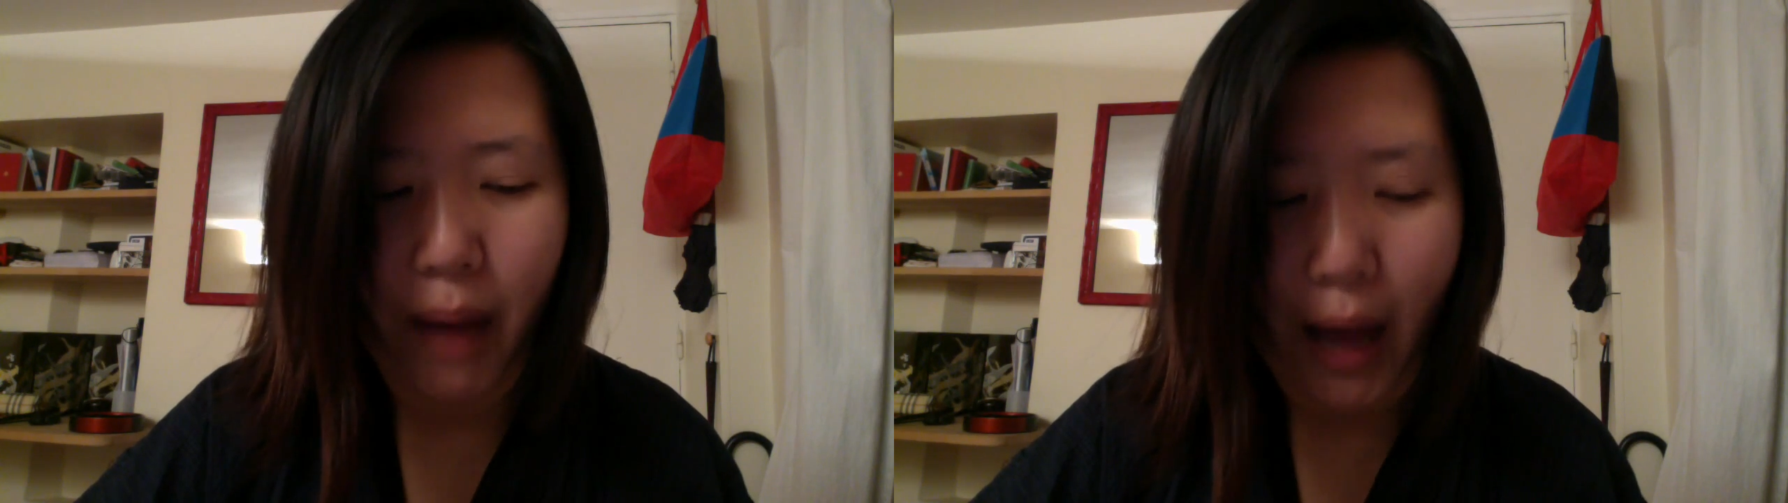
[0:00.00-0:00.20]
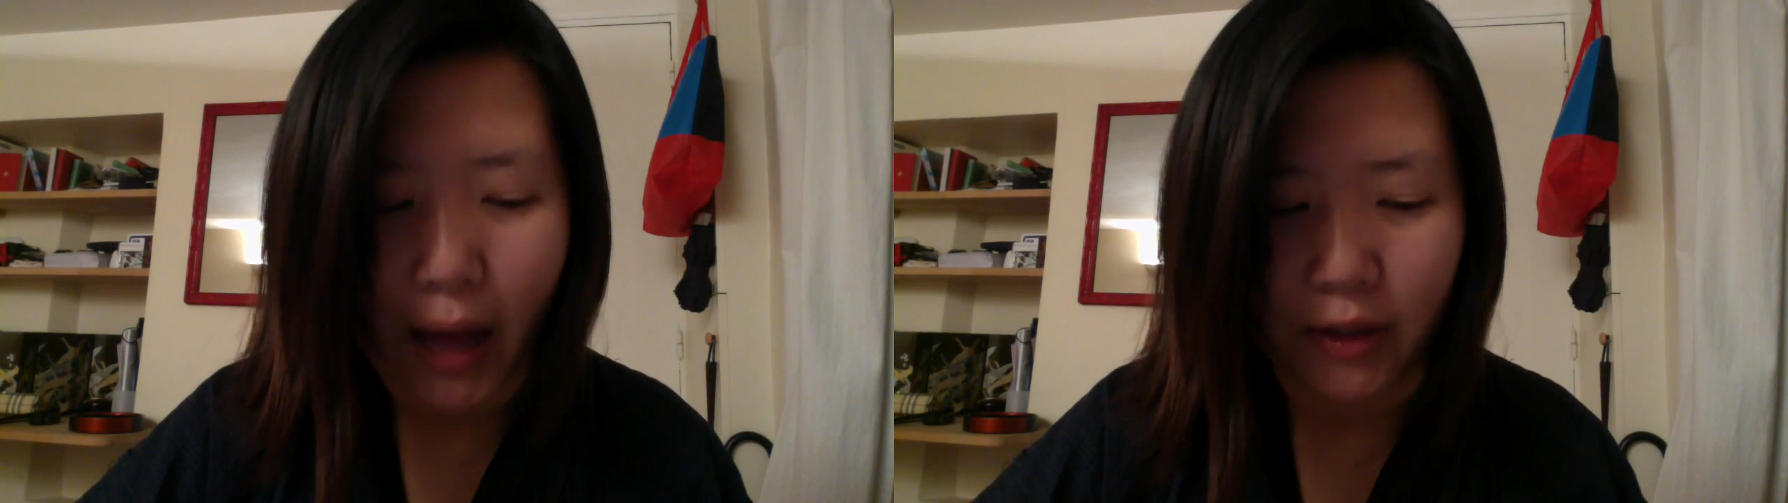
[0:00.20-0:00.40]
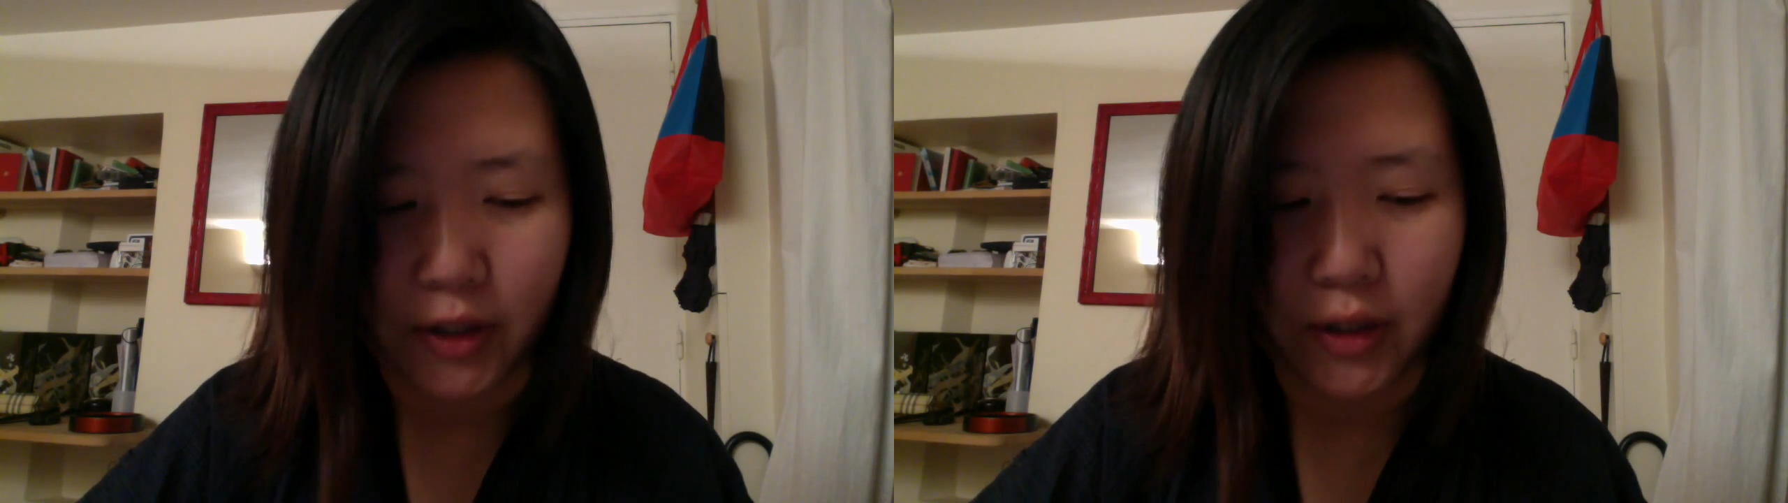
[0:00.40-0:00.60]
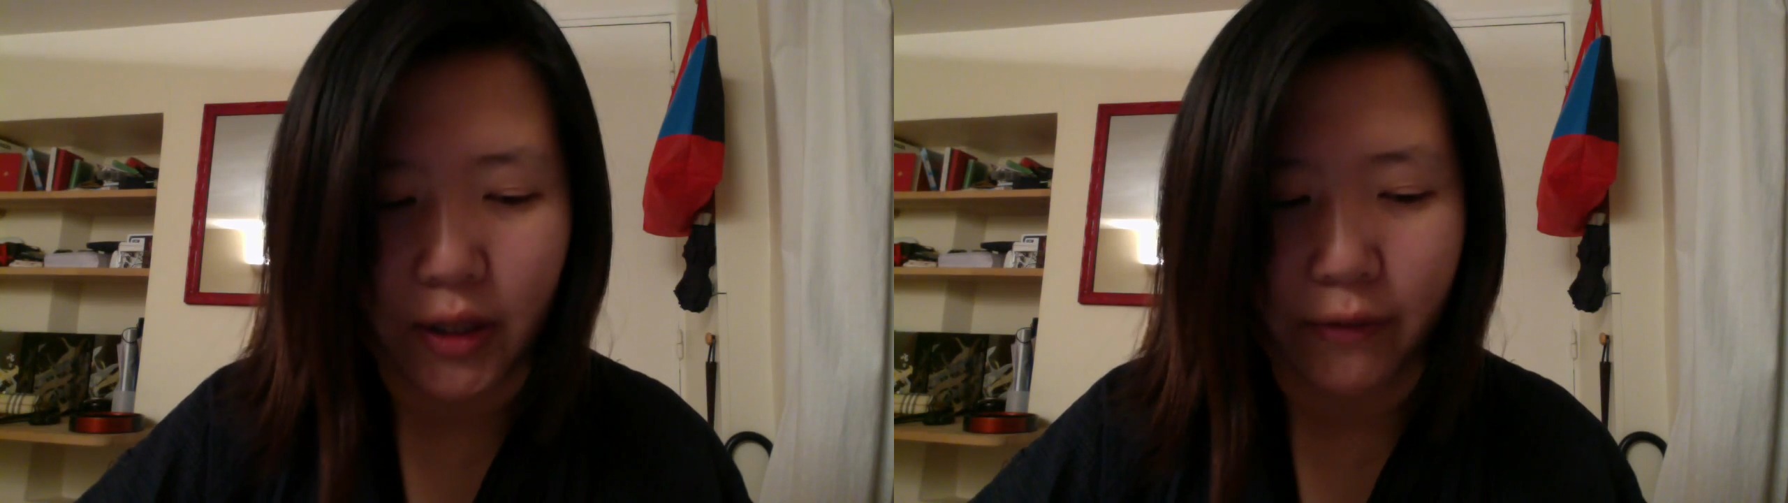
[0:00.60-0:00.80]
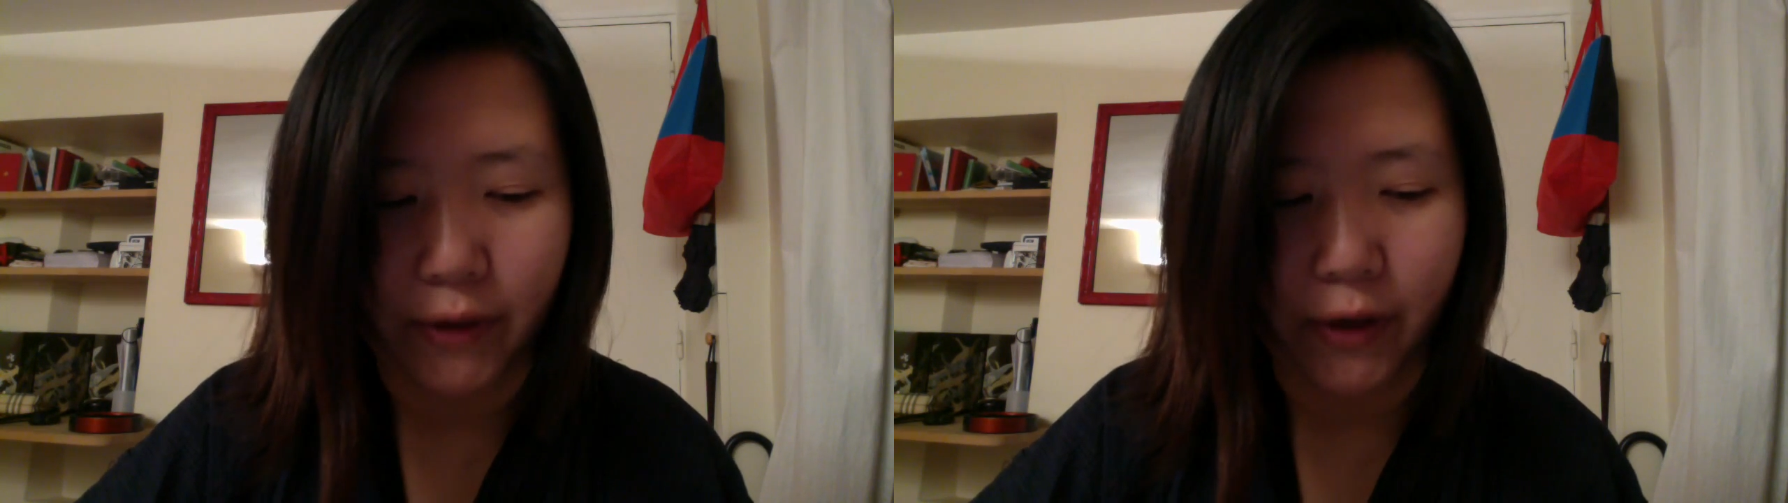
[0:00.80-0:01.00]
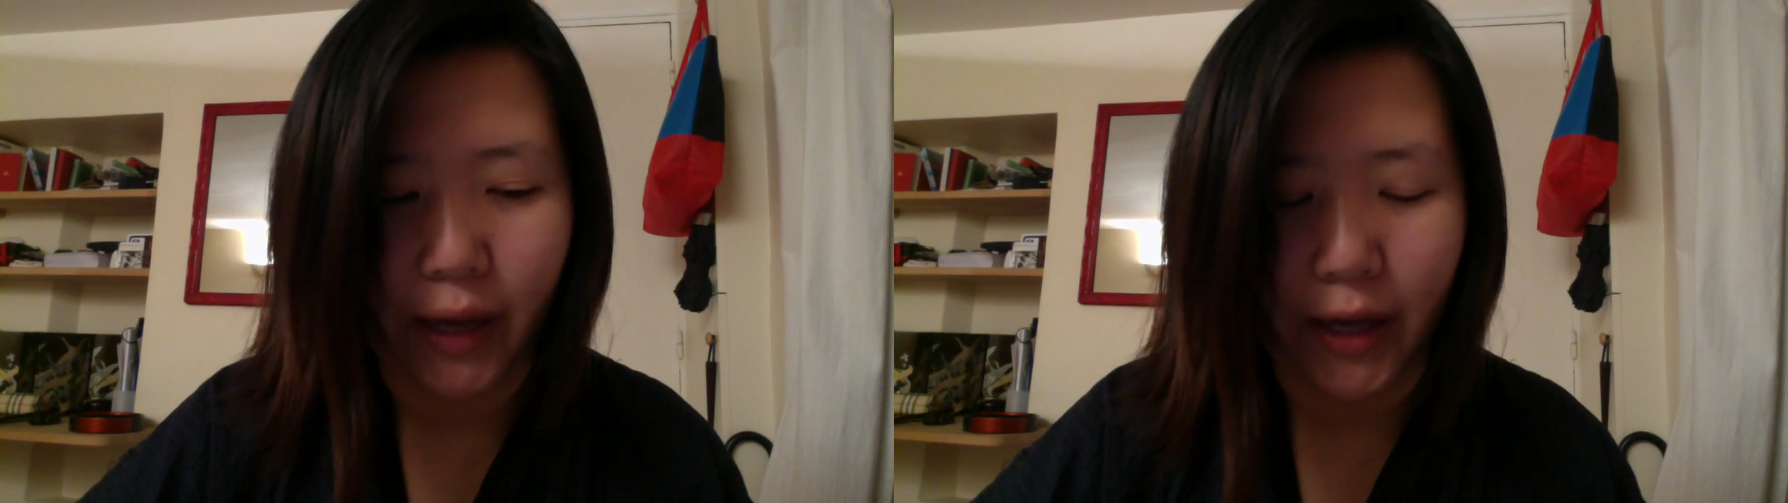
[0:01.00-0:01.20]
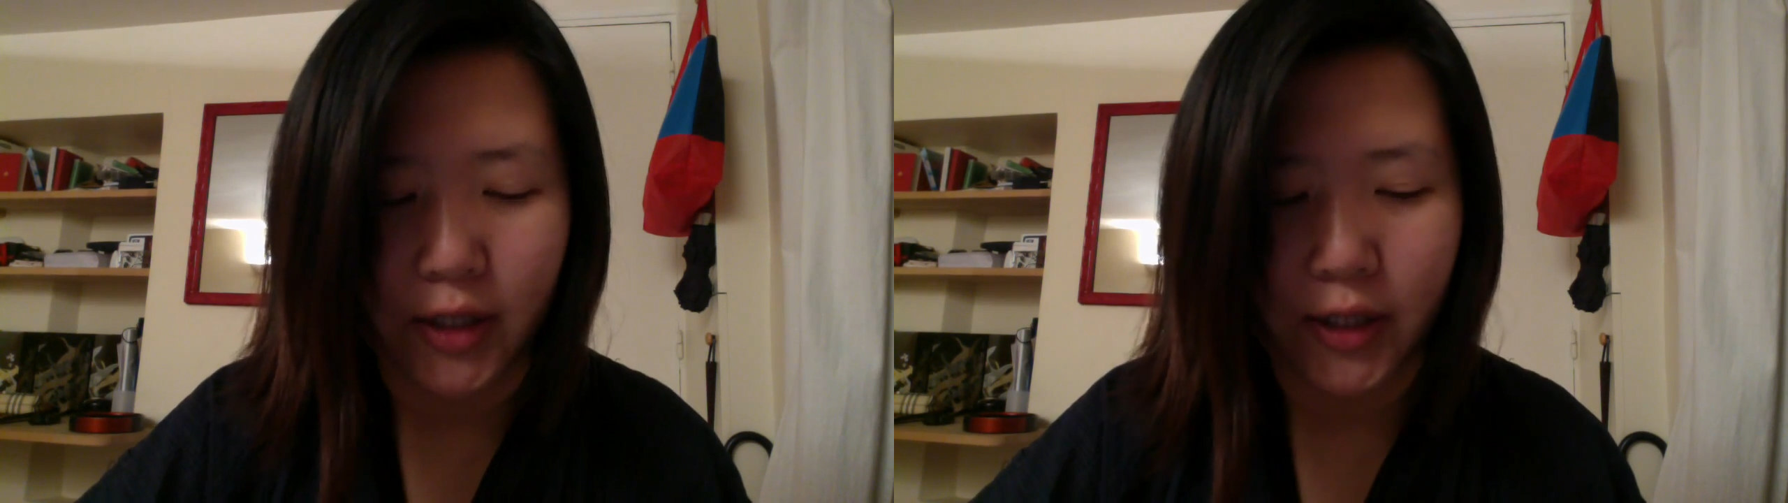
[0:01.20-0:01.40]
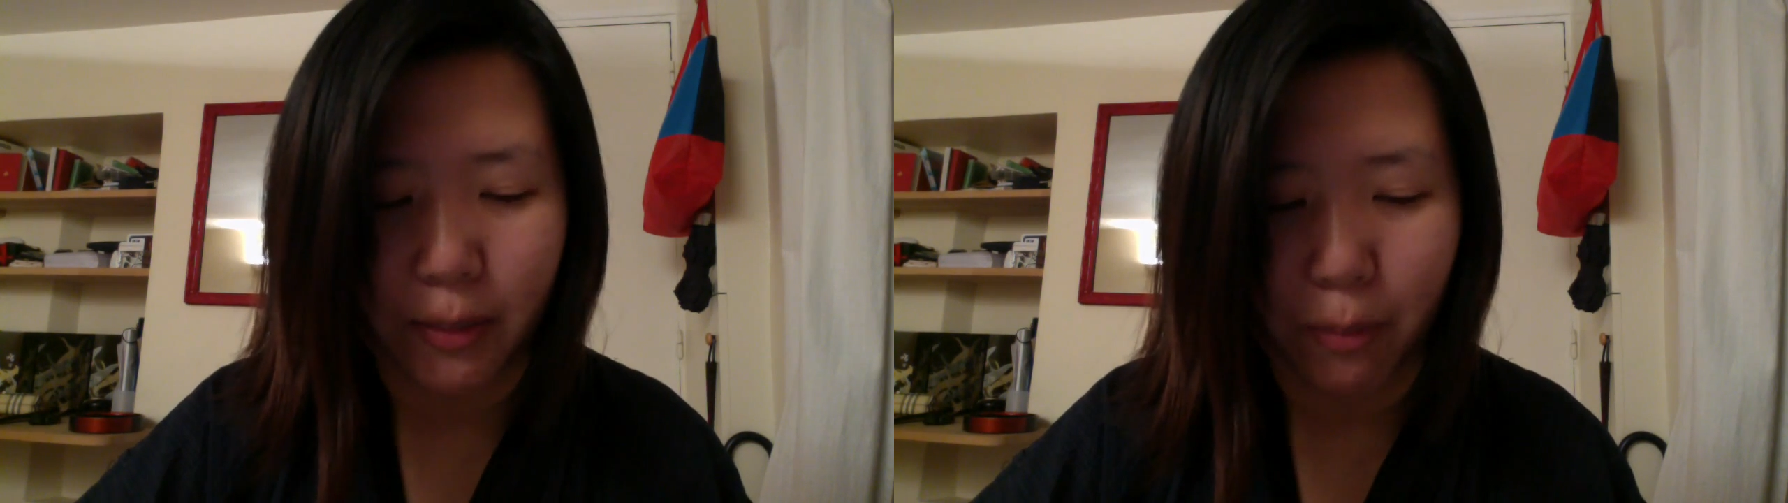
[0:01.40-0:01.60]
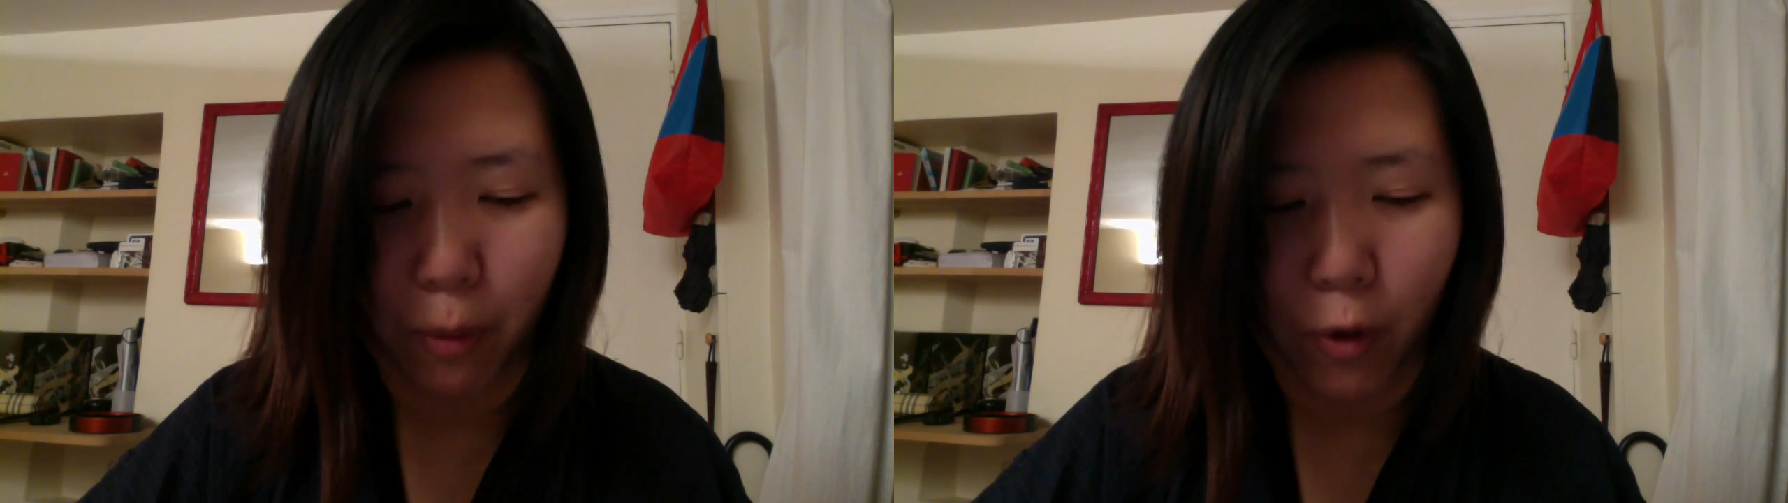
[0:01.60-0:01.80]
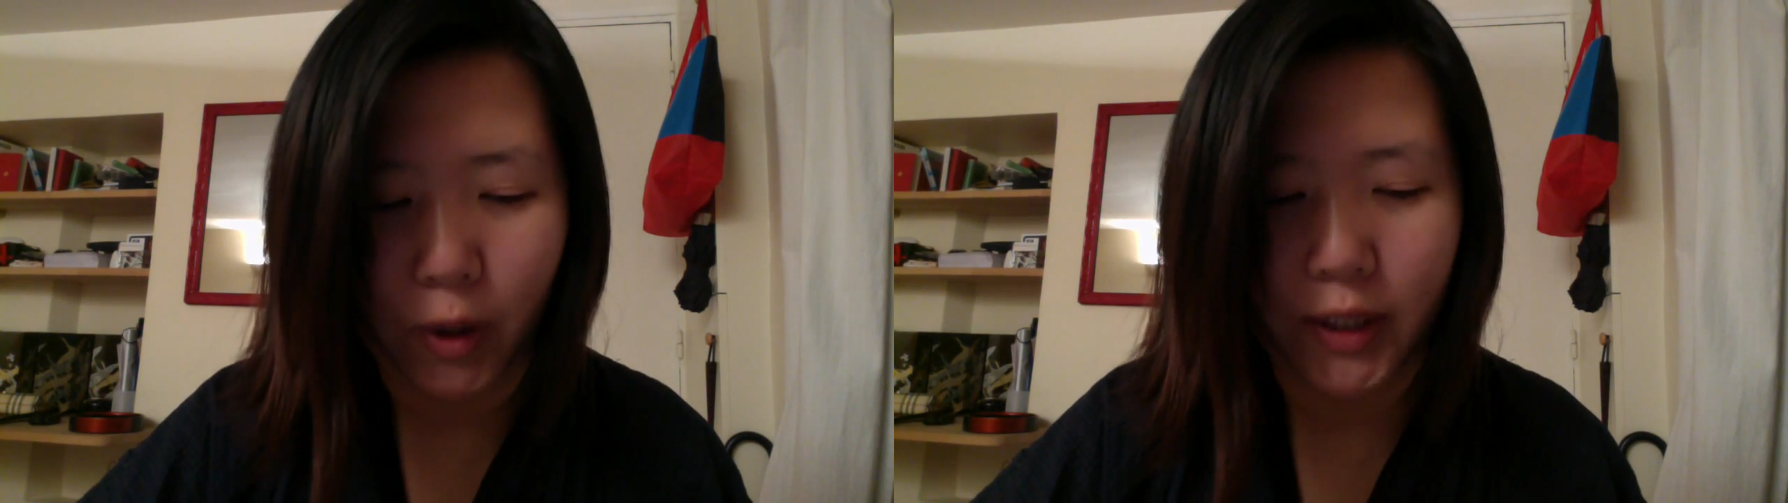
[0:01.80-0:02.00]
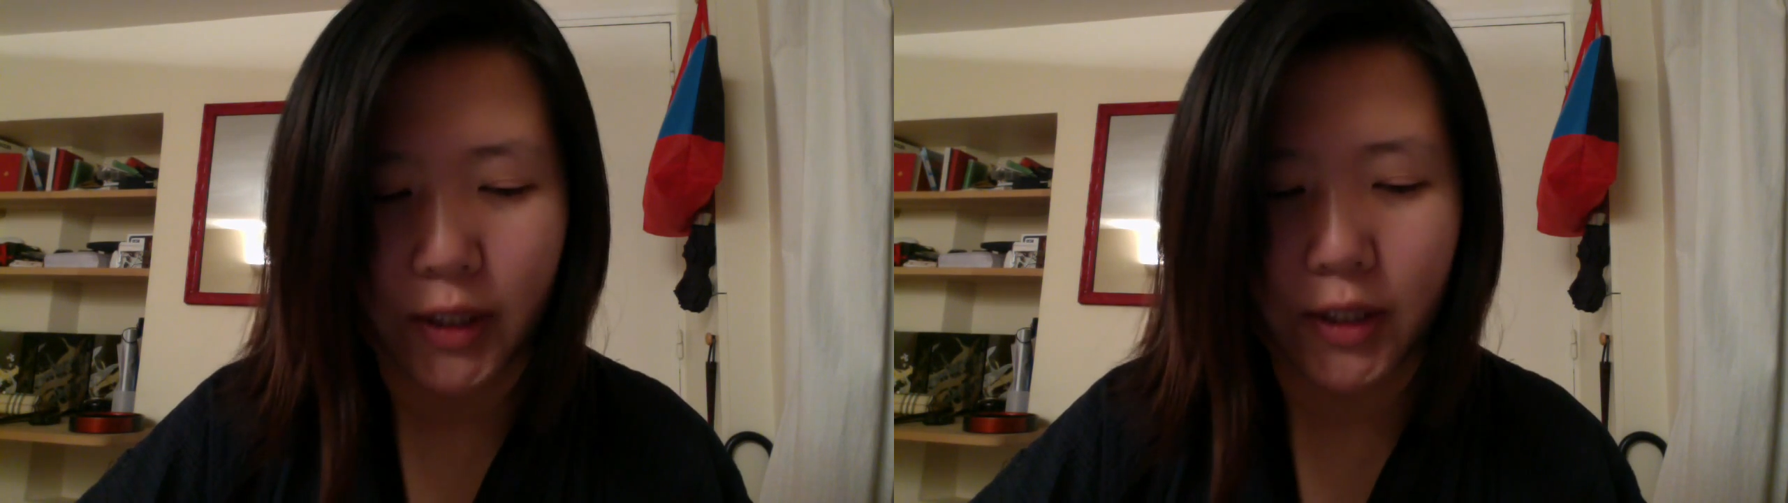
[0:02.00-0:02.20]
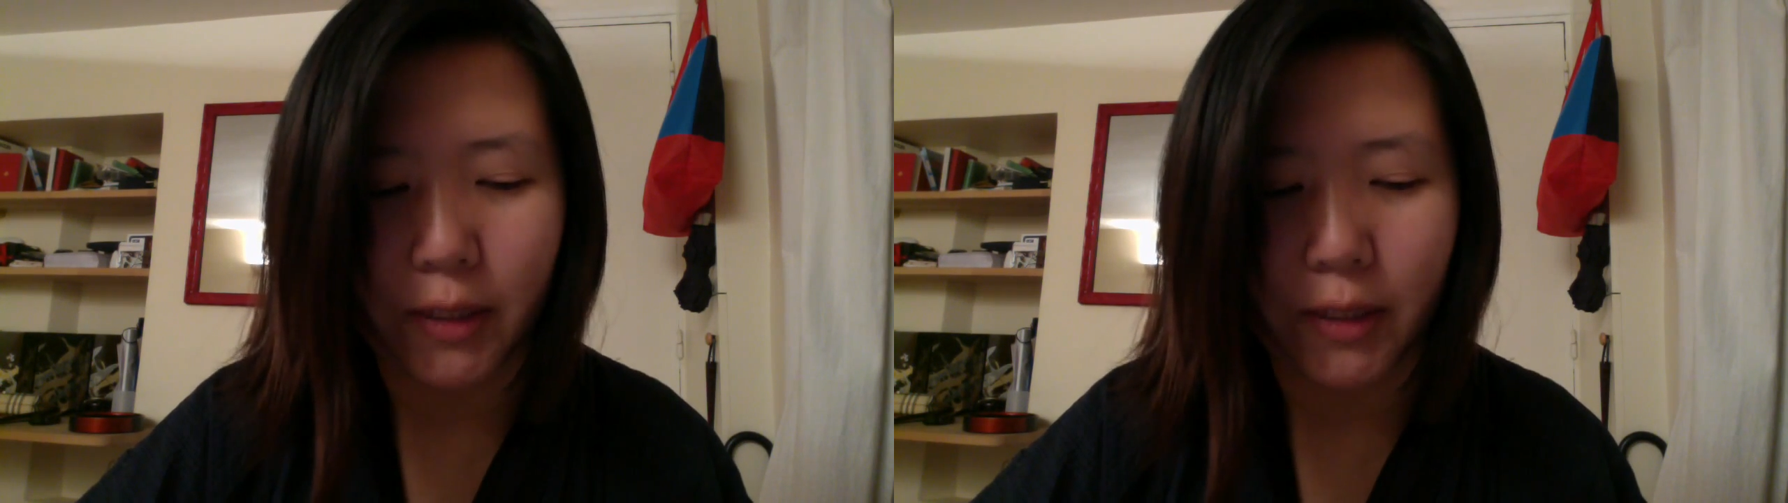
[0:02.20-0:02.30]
patterns and realize the importance